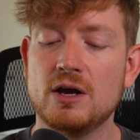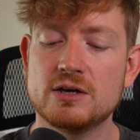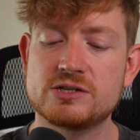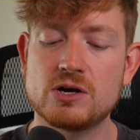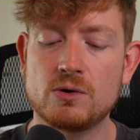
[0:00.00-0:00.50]

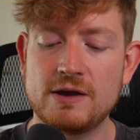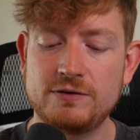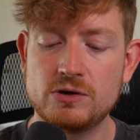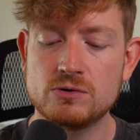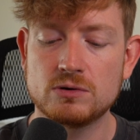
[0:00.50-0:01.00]
So
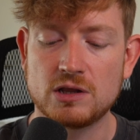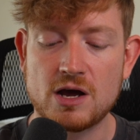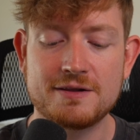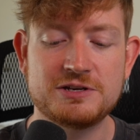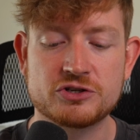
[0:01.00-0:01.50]
a
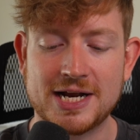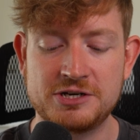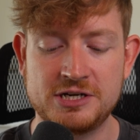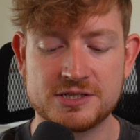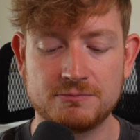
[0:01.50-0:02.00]
lot of these
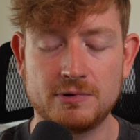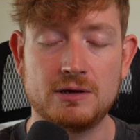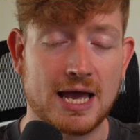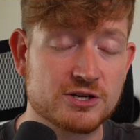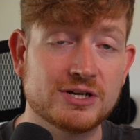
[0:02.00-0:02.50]
strategies,
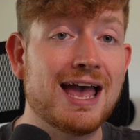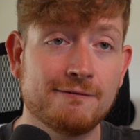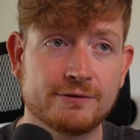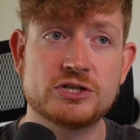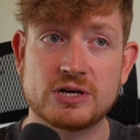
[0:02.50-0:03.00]
actually
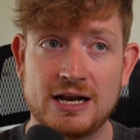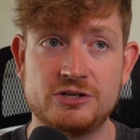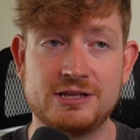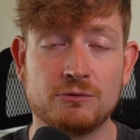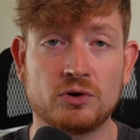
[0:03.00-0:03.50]
every
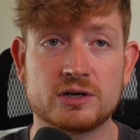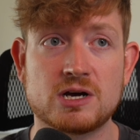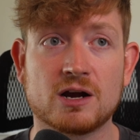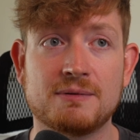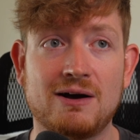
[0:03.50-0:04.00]
strategy that we're going to
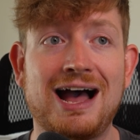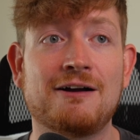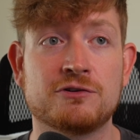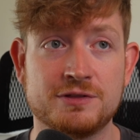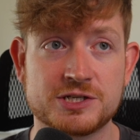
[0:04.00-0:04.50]
talk about
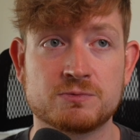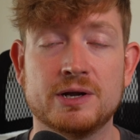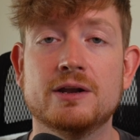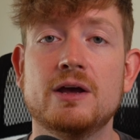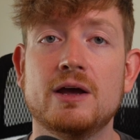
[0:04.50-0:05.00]
after this
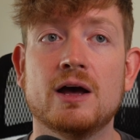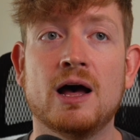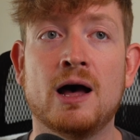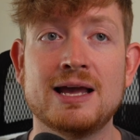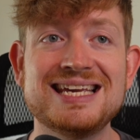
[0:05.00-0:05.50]
one
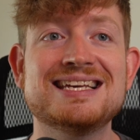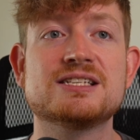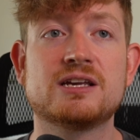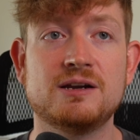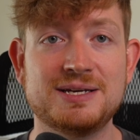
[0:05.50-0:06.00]
is
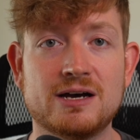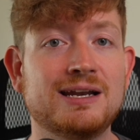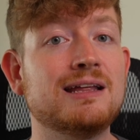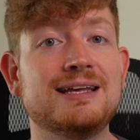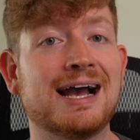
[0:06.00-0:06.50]
going to be done
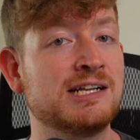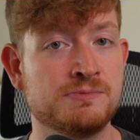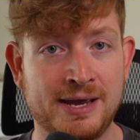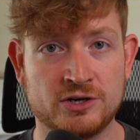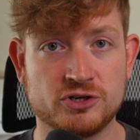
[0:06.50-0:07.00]
in the ads
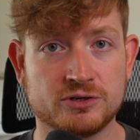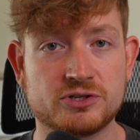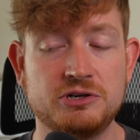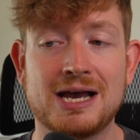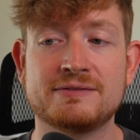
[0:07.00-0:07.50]
manager. So
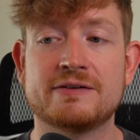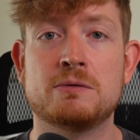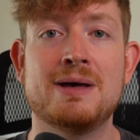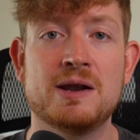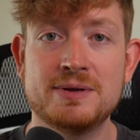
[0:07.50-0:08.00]
you have to have a
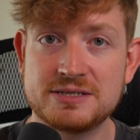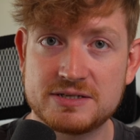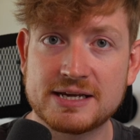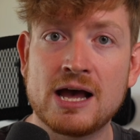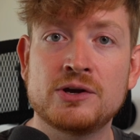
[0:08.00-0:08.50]
Meta business
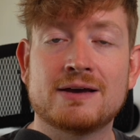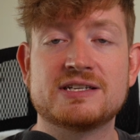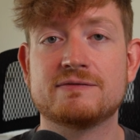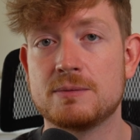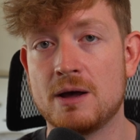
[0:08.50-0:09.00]
account. You have to
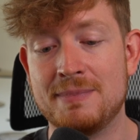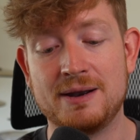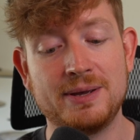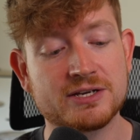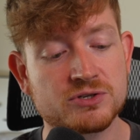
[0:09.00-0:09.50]
have a Meta
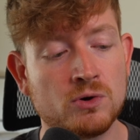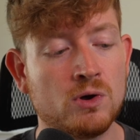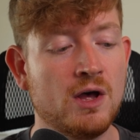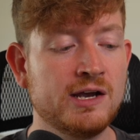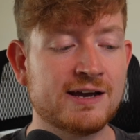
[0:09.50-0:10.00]
pixel.
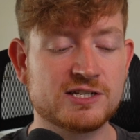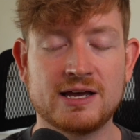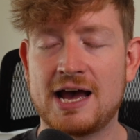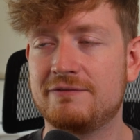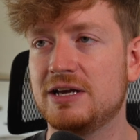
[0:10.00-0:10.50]
You have to
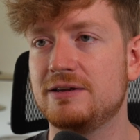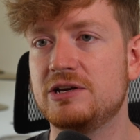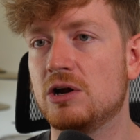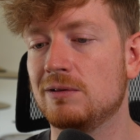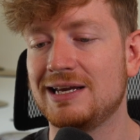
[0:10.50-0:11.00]
have it,
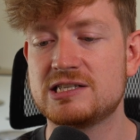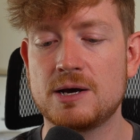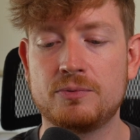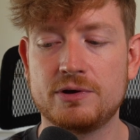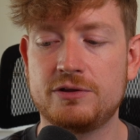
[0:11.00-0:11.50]
linked
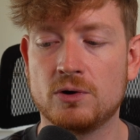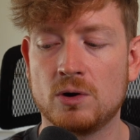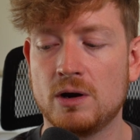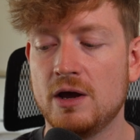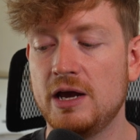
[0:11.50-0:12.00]
up with
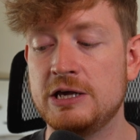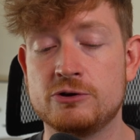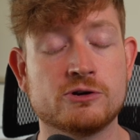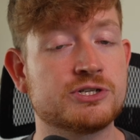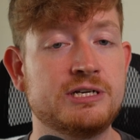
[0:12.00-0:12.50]
either
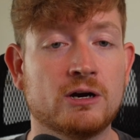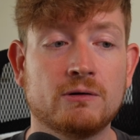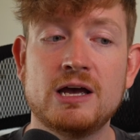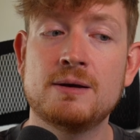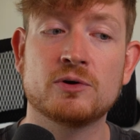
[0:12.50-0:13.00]
your
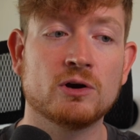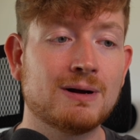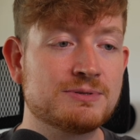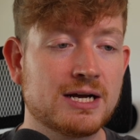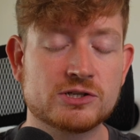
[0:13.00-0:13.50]
CRM or your
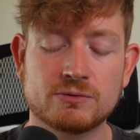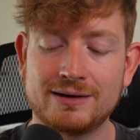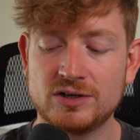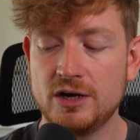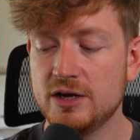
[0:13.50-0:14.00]
websites or
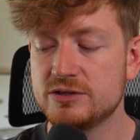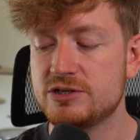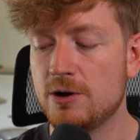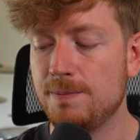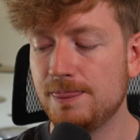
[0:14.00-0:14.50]
whatever.
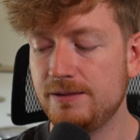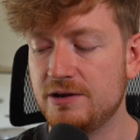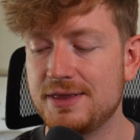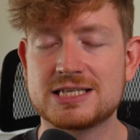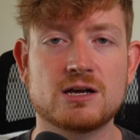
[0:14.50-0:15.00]
So,
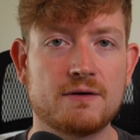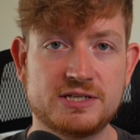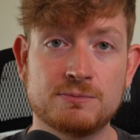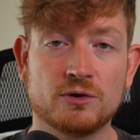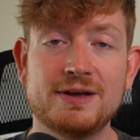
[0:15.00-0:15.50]
that's
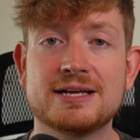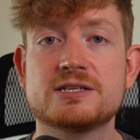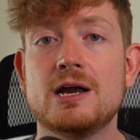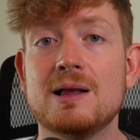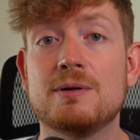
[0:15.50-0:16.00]
obviously more
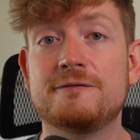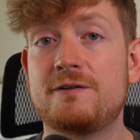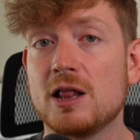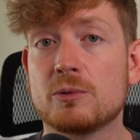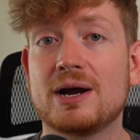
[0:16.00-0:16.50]
advanced, but
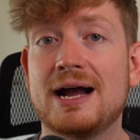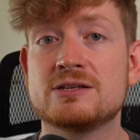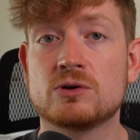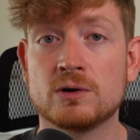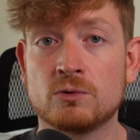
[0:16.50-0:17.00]
follower
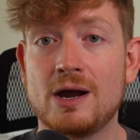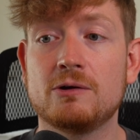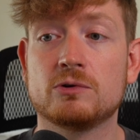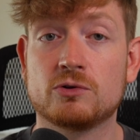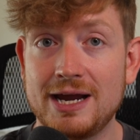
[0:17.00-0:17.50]
ads are a
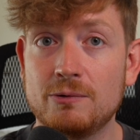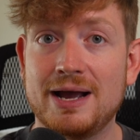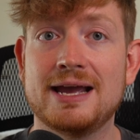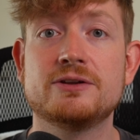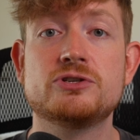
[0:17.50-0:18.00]
great
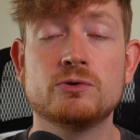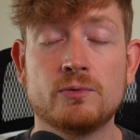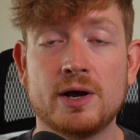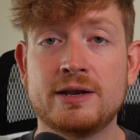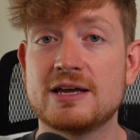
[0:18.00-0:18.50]
way to
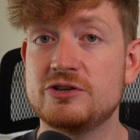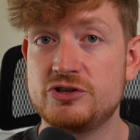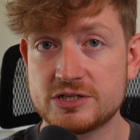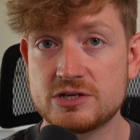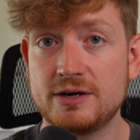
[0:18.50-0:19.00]
run
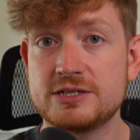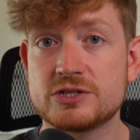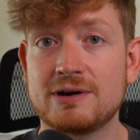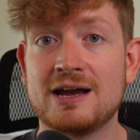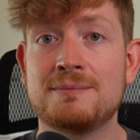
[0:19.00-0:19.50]
just on
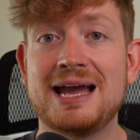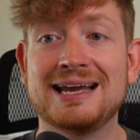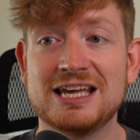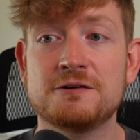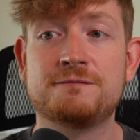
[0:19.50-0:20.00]
Instagram
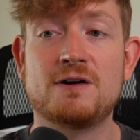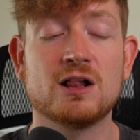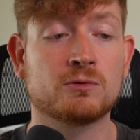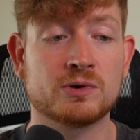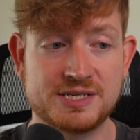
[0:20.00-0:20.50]
and get
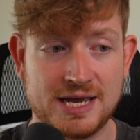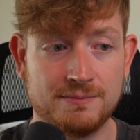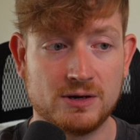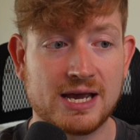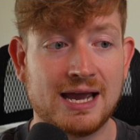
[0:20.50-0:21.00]
followers in.
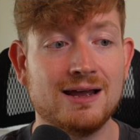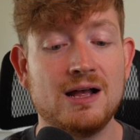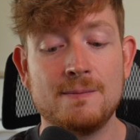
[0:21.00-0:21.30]
Okay.